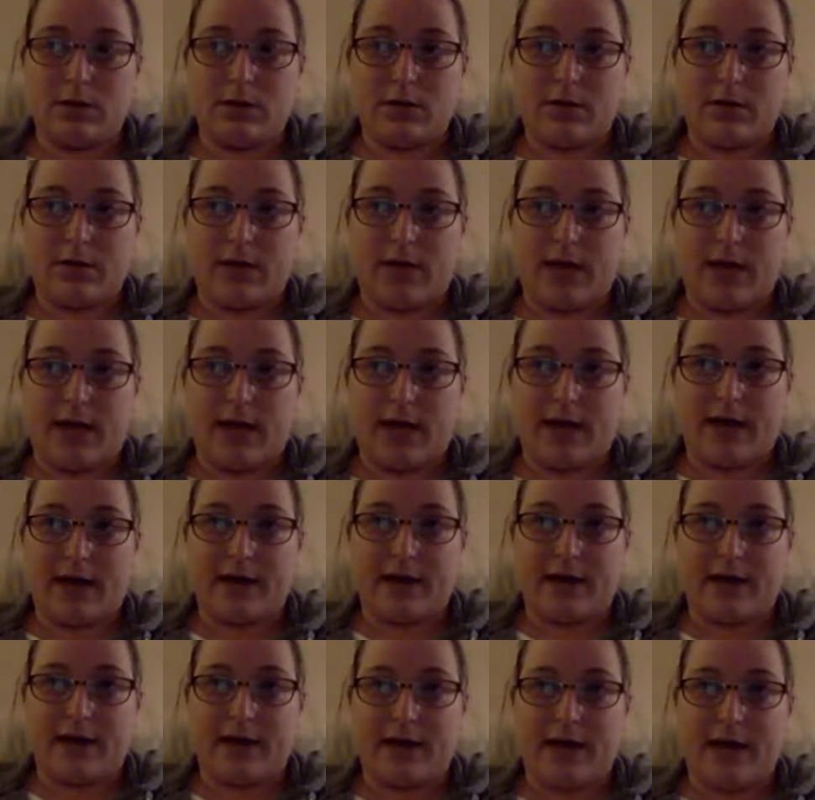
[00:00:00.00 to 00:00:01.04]
that,
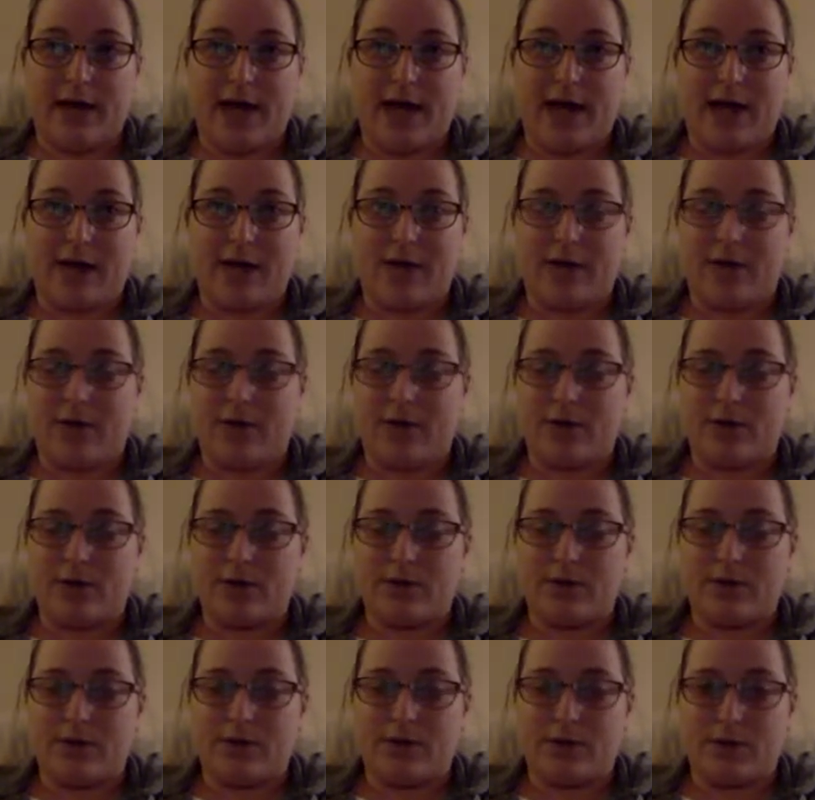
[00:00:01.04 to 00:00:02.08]
hey, 32 New
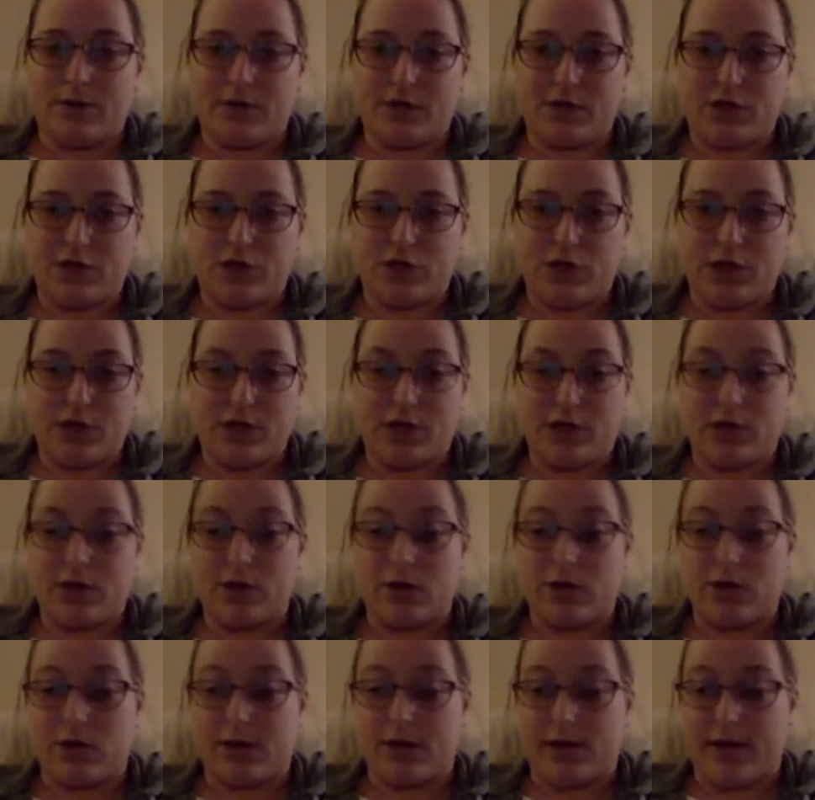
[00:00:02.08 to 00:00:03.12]
Springs shades are
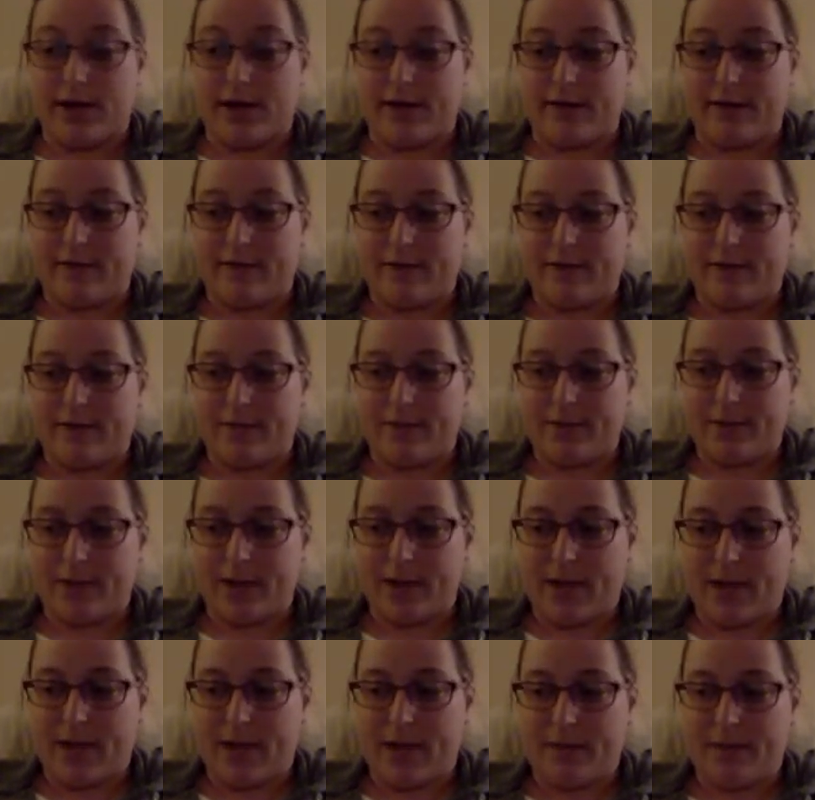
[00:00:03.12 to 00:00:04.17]
live,
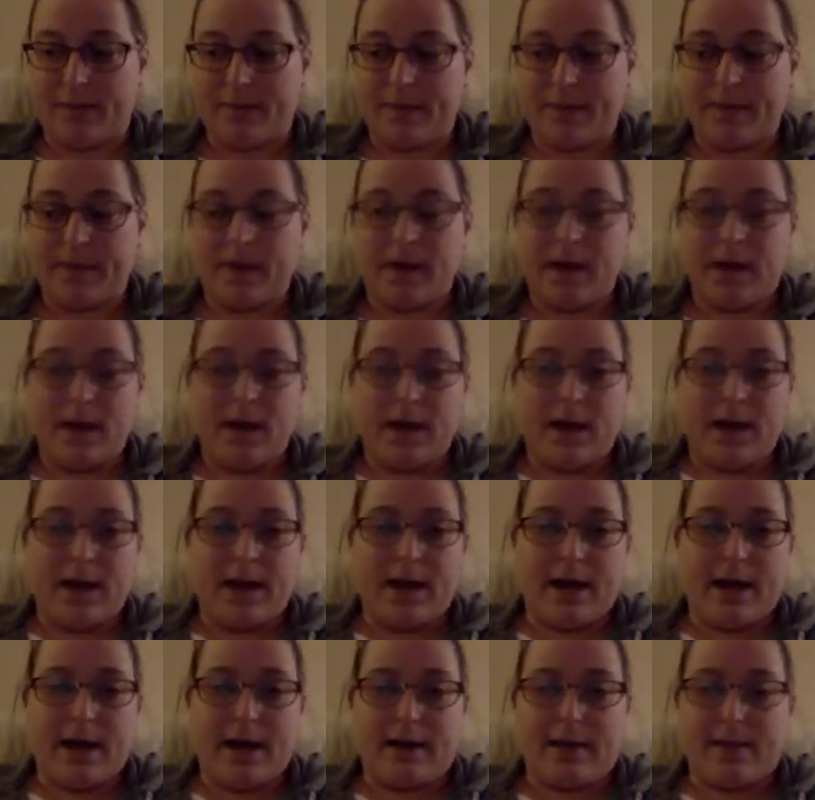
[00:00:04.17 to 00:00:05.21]
okay?
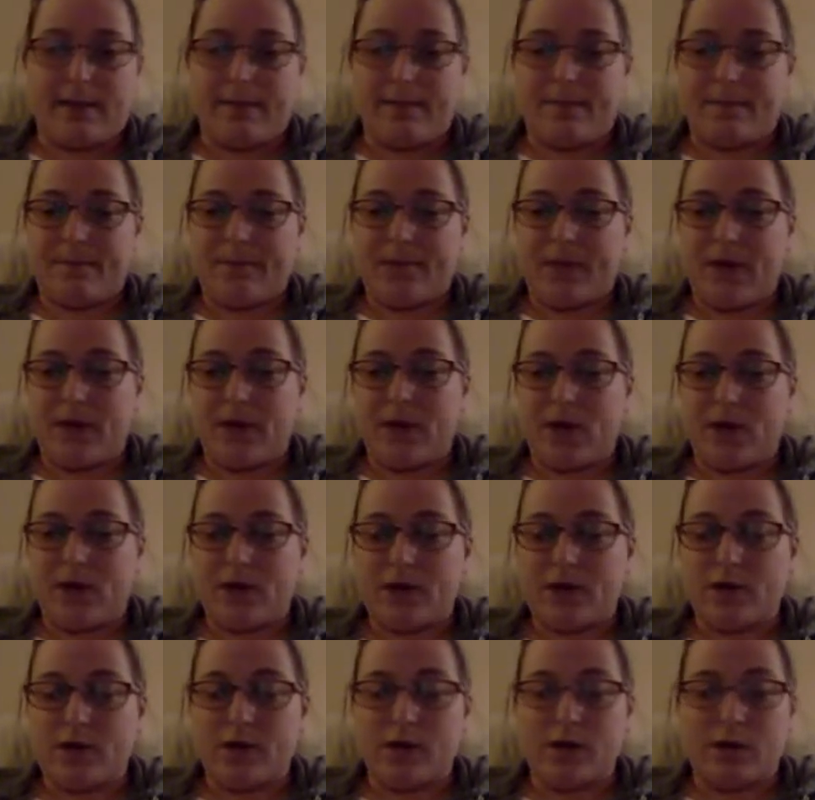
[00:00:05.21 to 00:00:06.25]
I also
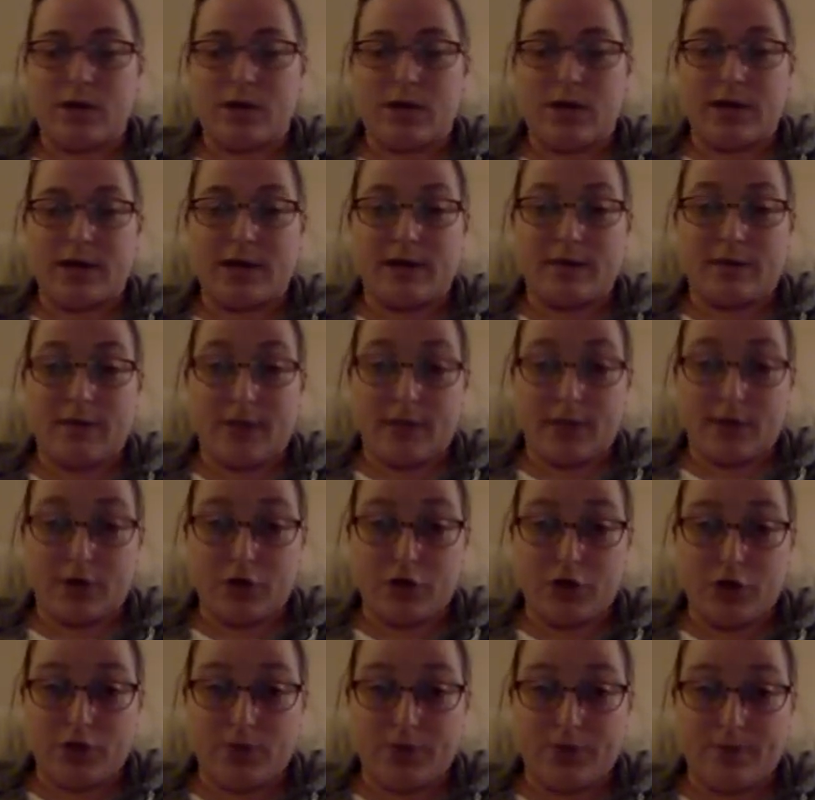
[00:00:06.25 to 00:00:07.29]
utilize
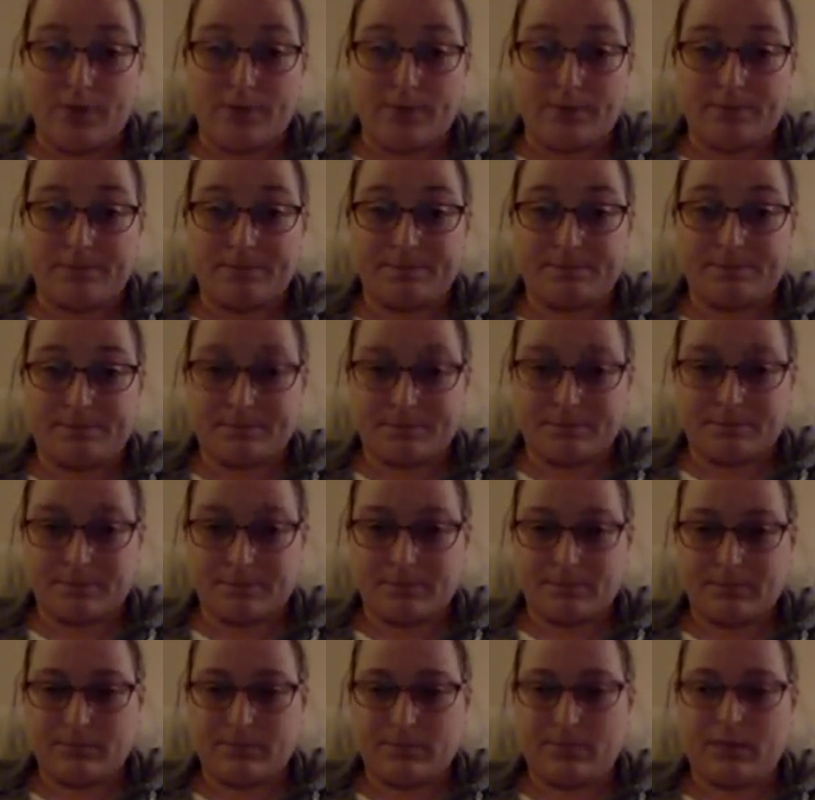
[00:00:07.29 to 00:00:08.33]
MailChimp,
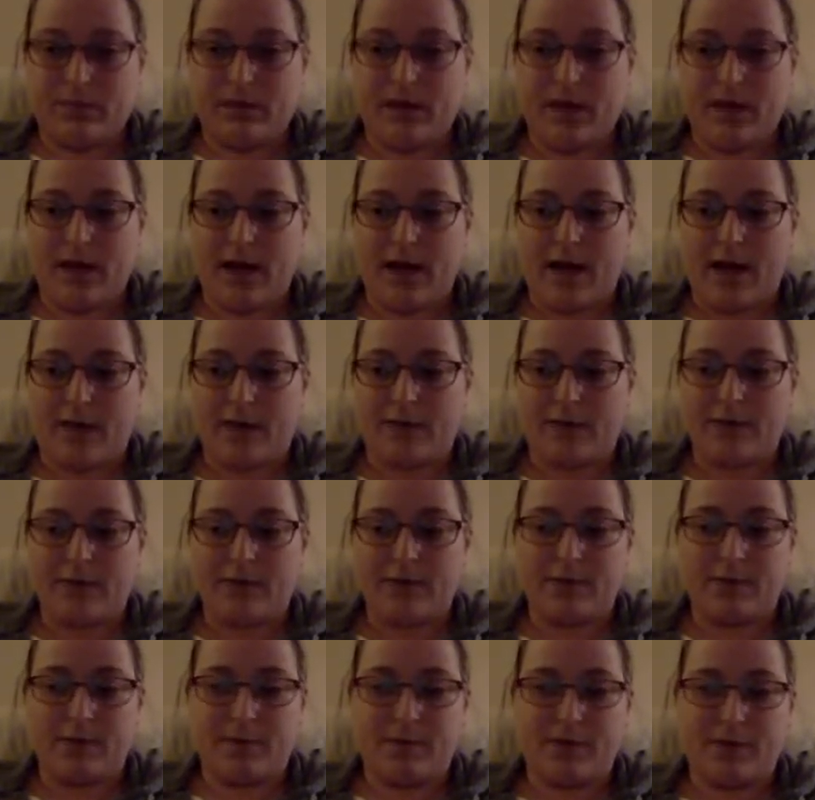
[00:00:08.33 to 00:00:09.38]
but there's
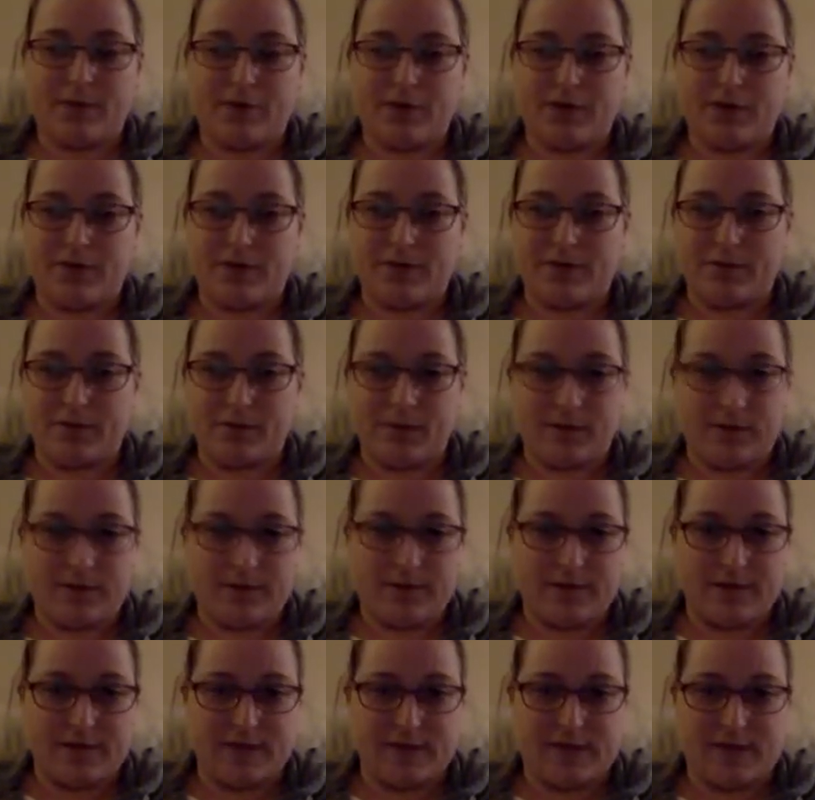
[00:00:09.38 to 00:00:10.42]
a bunch of different
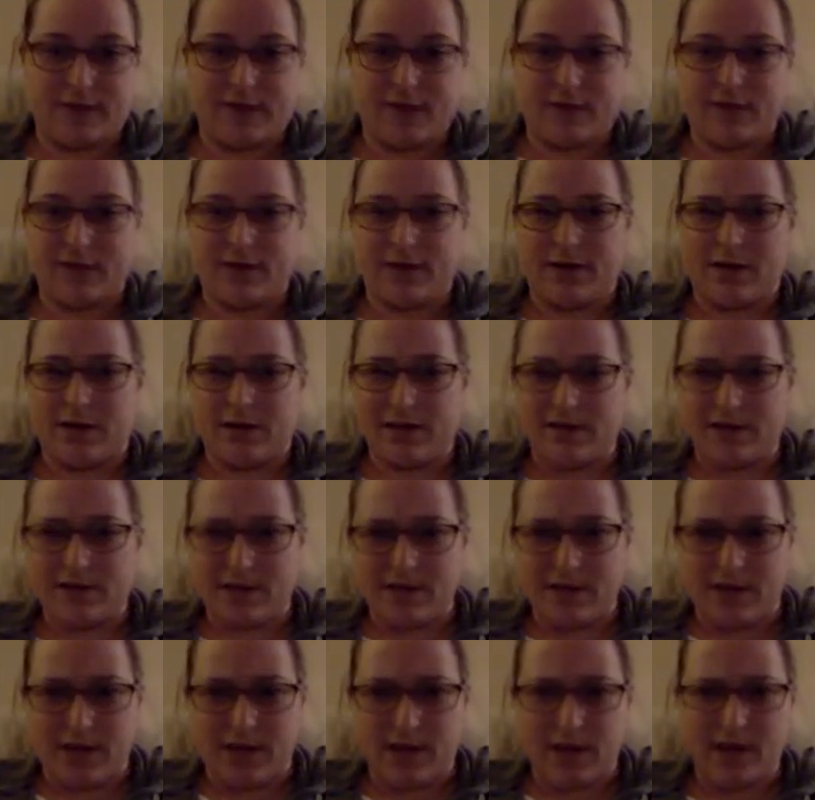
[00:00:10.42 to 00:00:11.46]
services out there, Constant
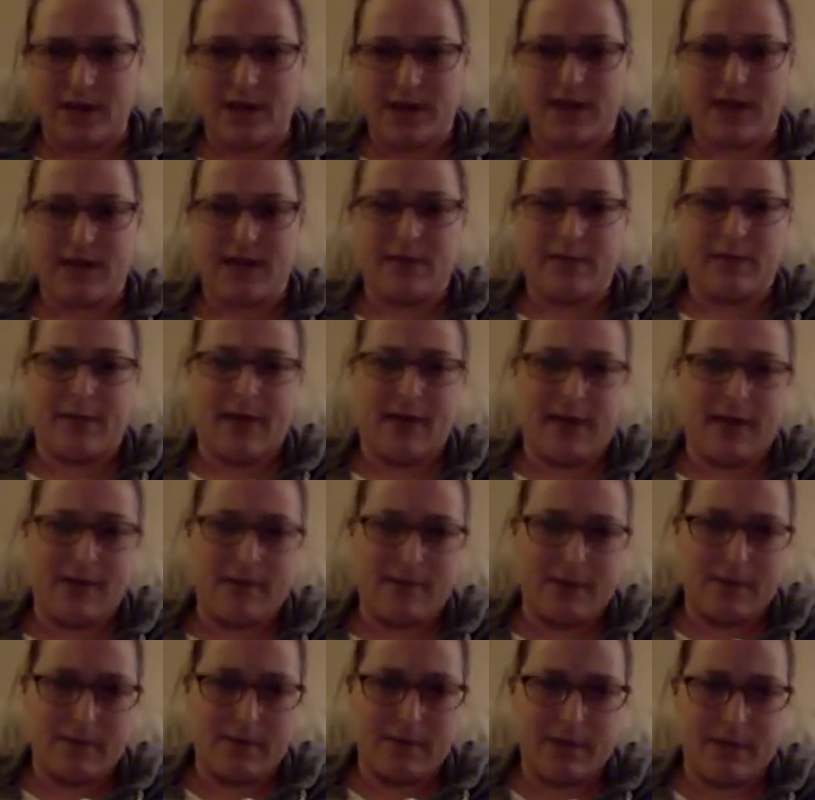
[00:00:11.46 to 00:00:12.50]
Contact, Mad
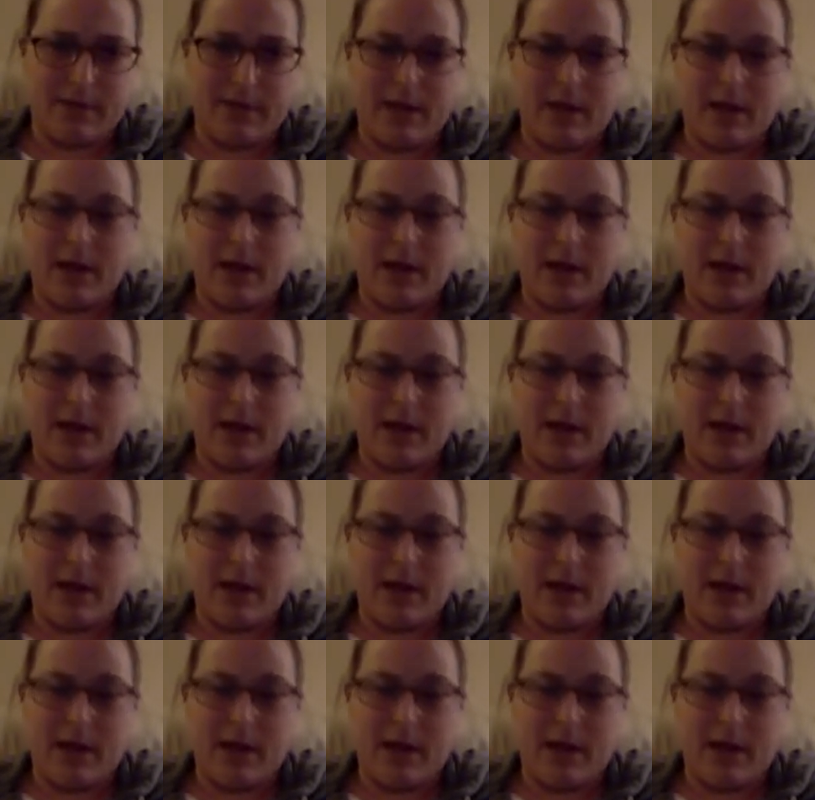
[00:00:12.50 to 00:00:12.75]
Mimi.